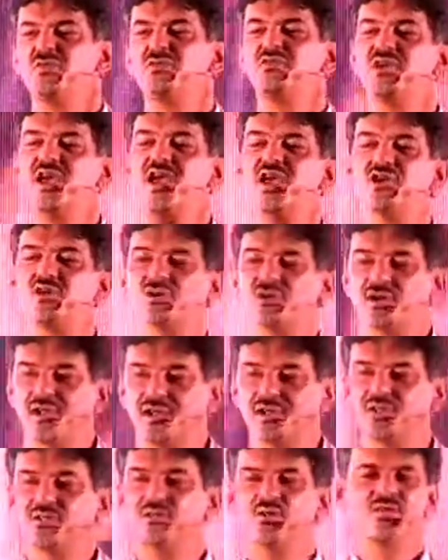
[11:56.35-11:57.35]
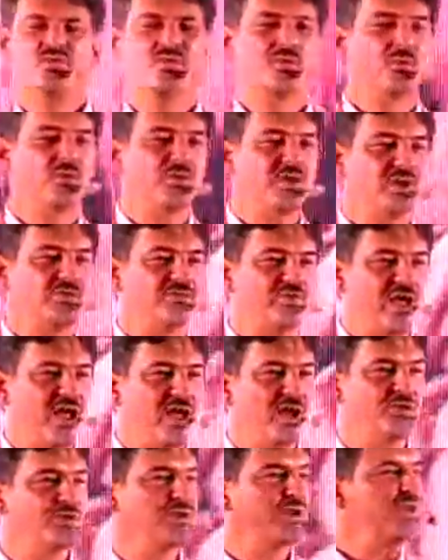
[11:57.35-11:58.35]
They connected with the real
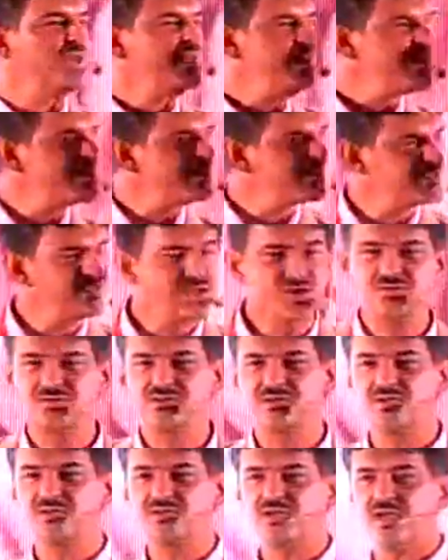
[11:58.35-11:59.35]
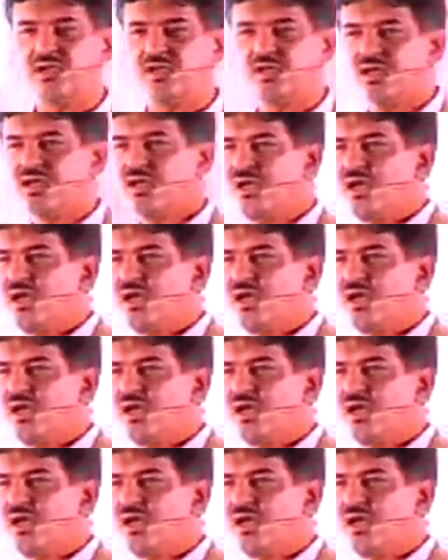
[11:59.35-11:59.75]
value. And here's the interesting thing.